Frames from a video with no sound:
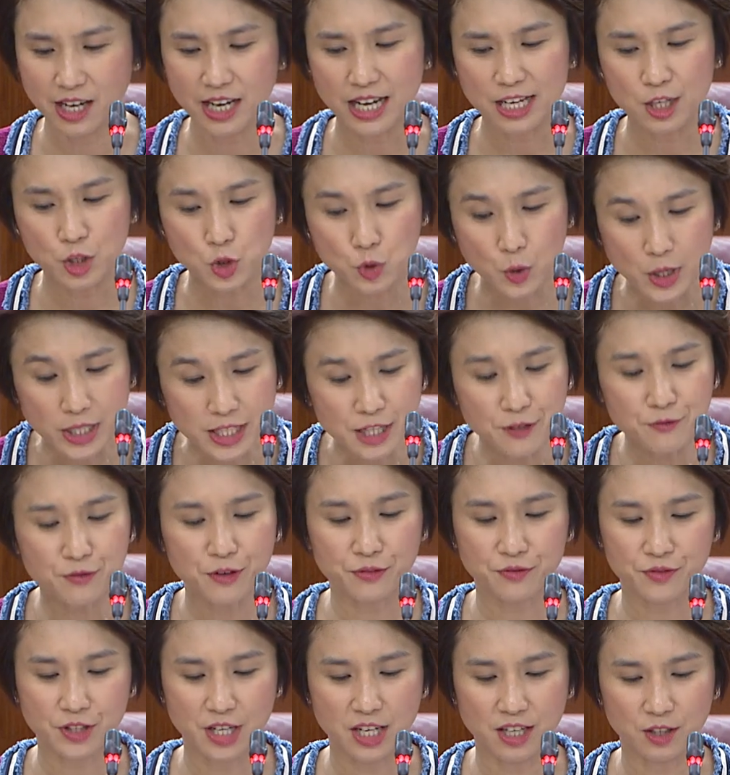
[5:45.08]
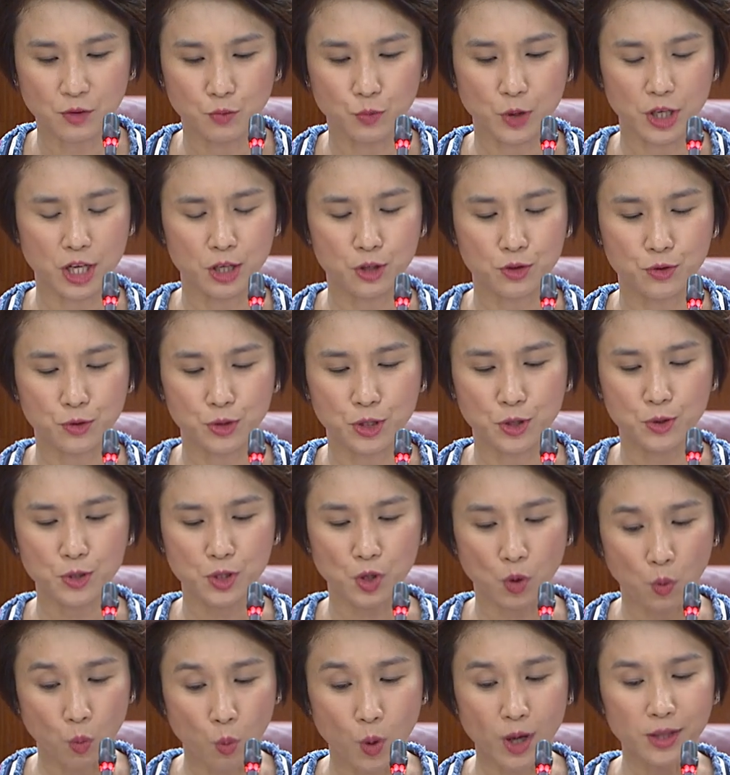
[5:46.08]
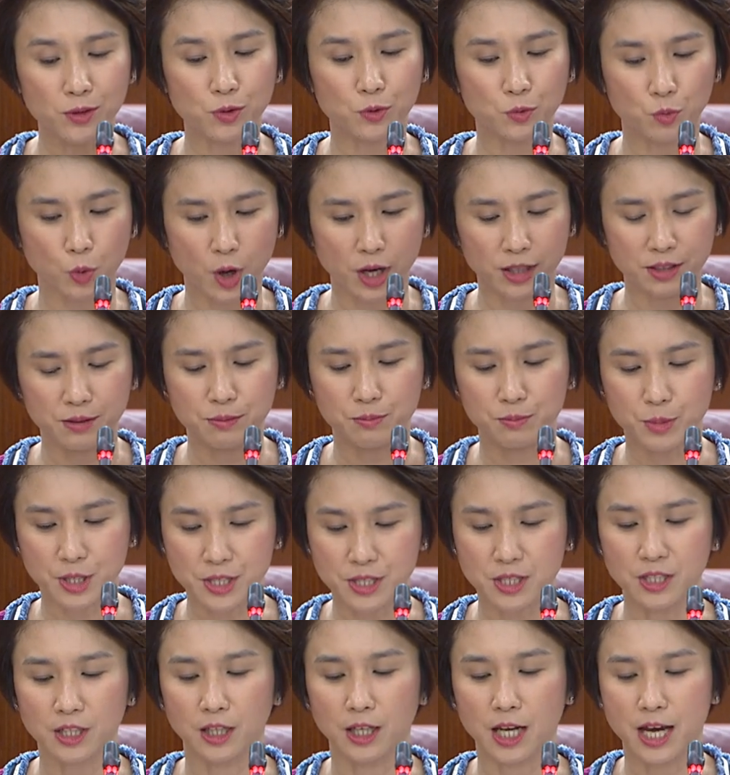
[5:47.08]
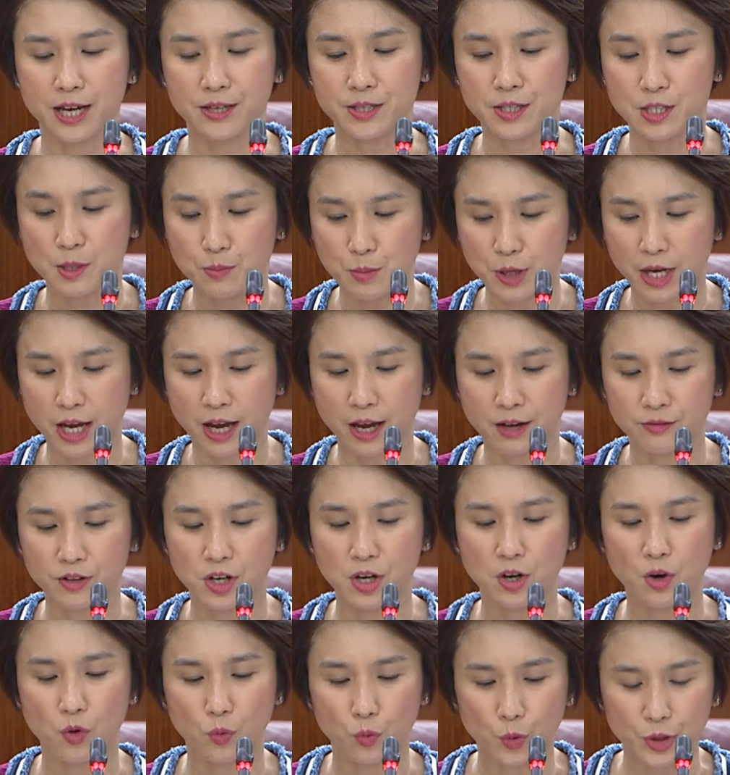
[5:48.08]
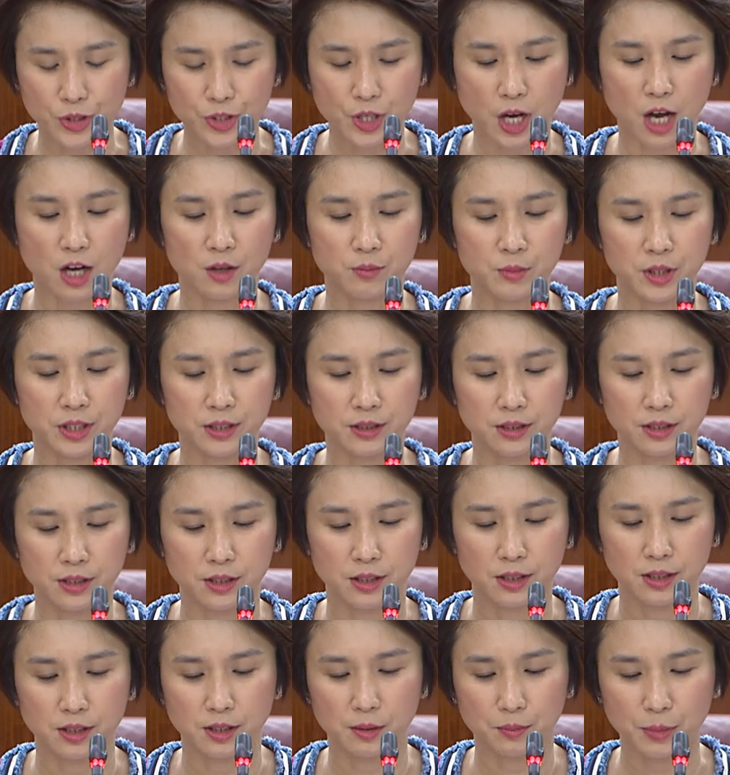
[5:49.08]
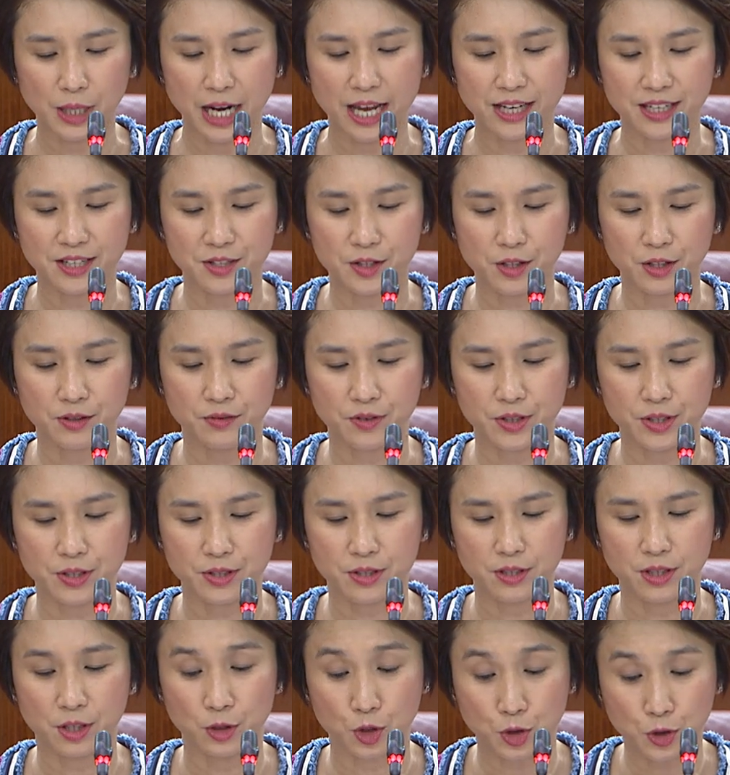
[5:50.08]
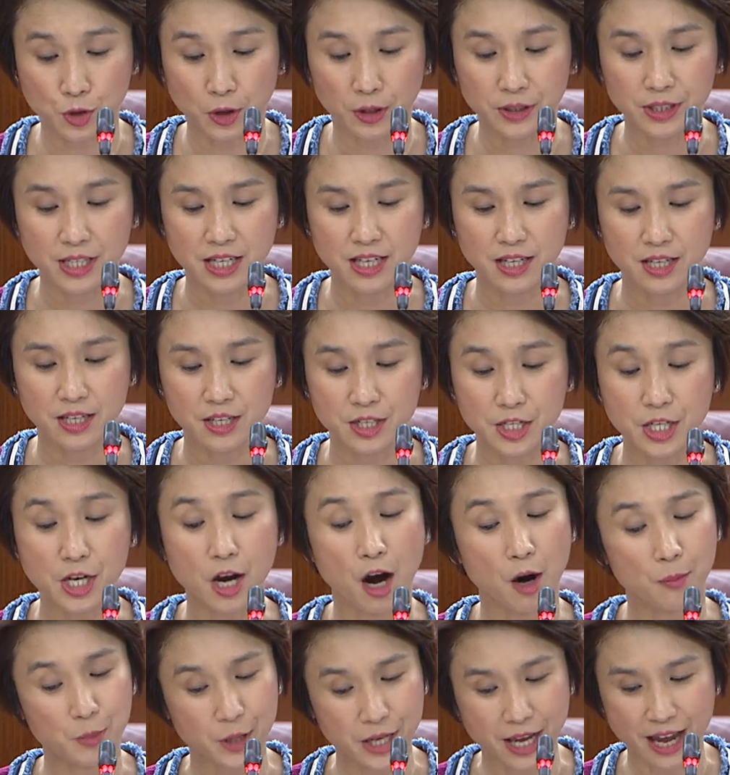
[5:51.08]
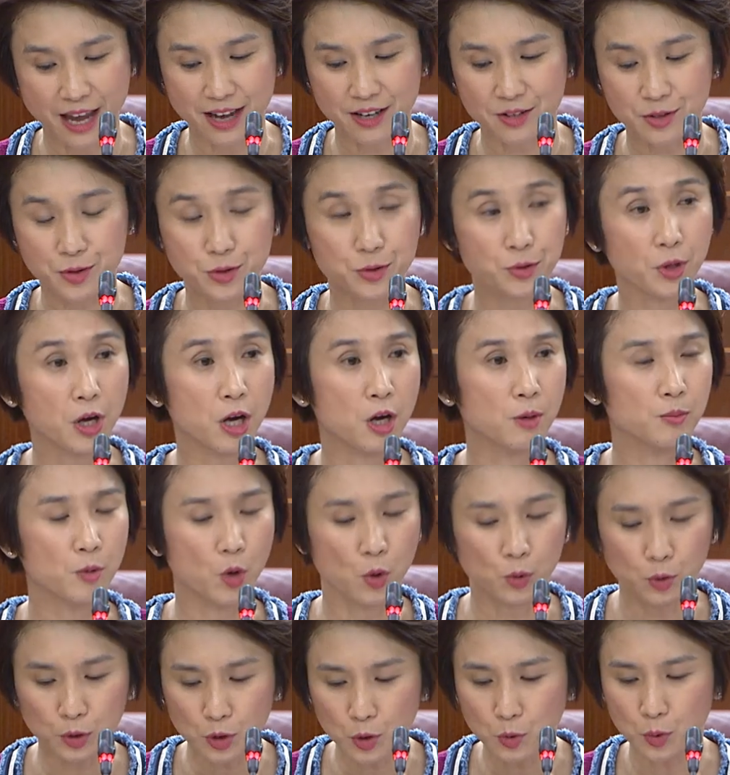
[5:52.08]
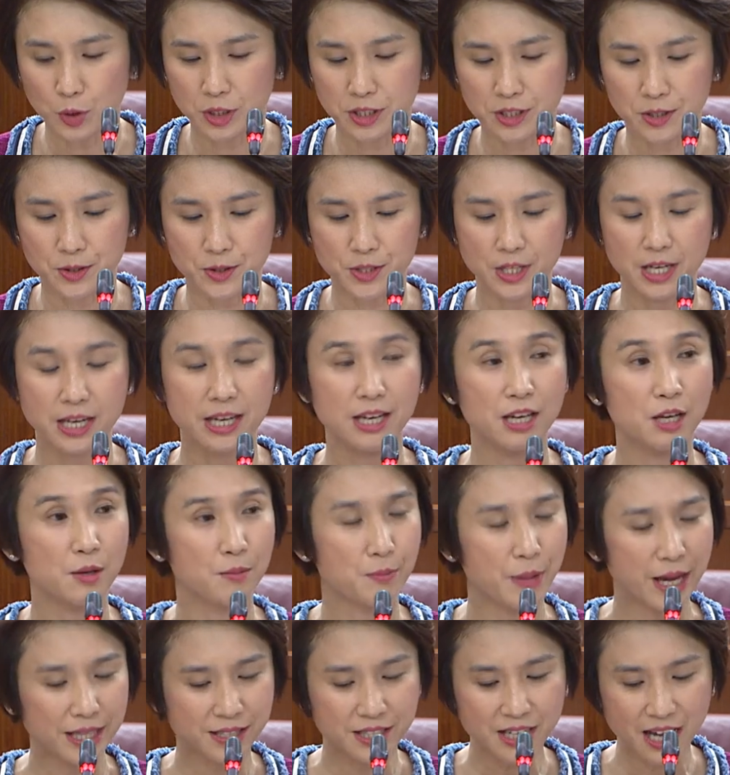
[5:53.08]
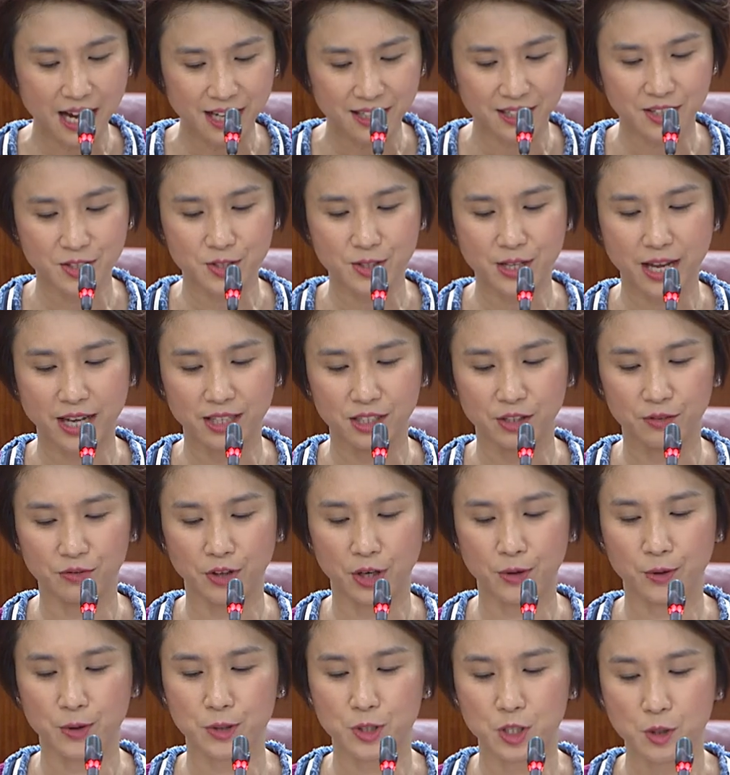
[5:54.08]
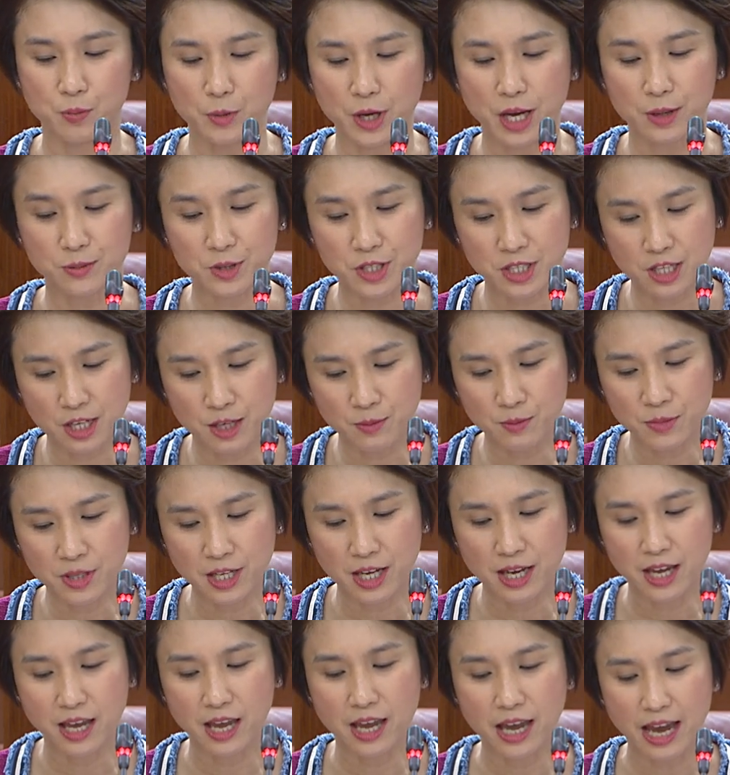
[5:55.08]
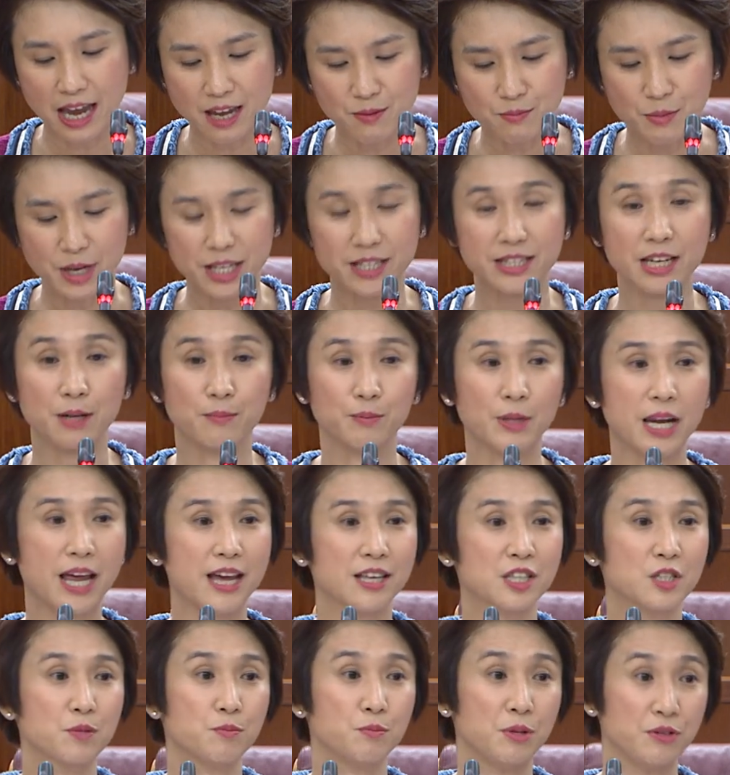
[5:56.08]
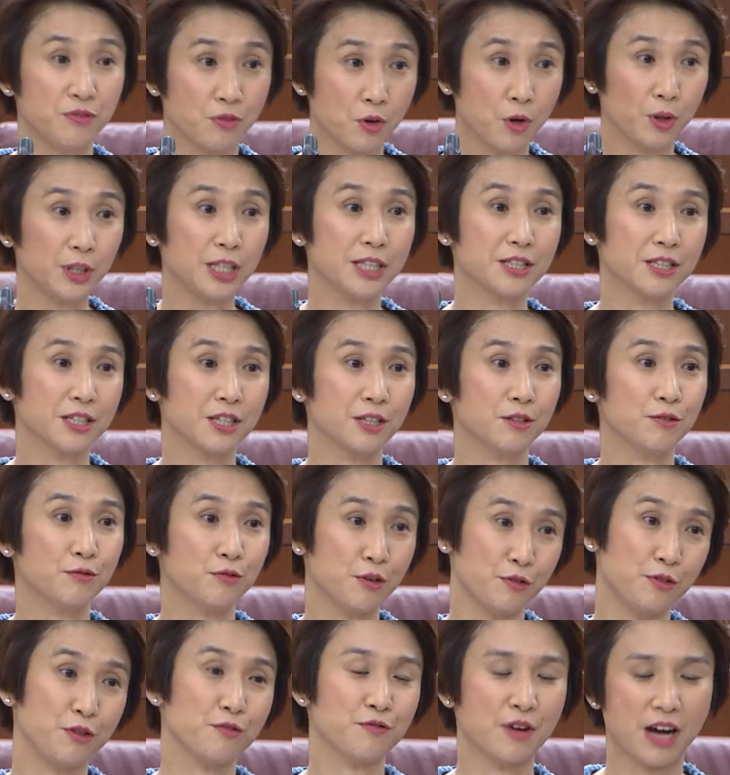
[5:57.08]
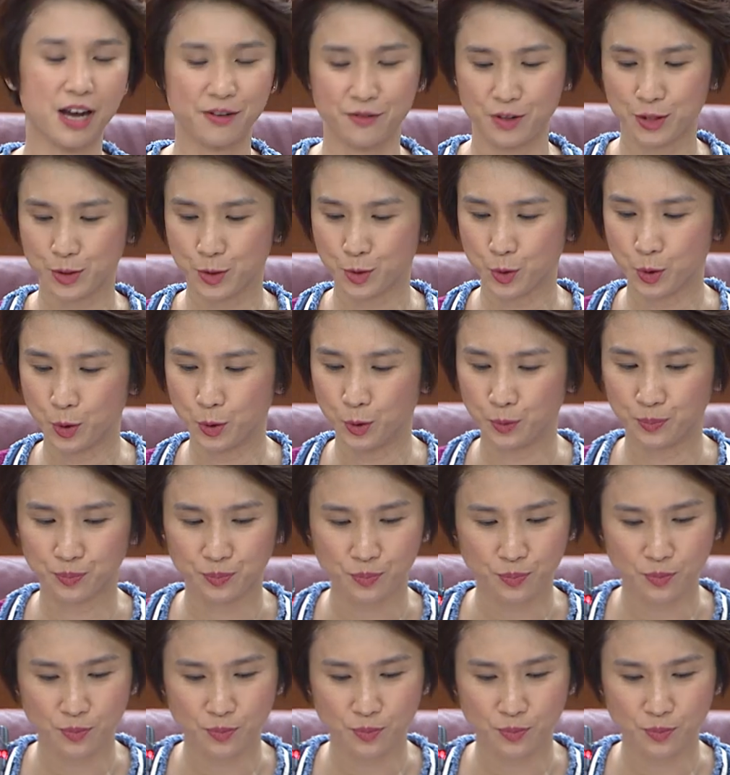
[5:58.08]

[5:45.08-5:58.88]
In 2015, we introduced a one-on-one personalized CPF retirement planning service, in short, CRPS, to help older workers better understand the various CPF schemes and make their plans before they turn 55 years old.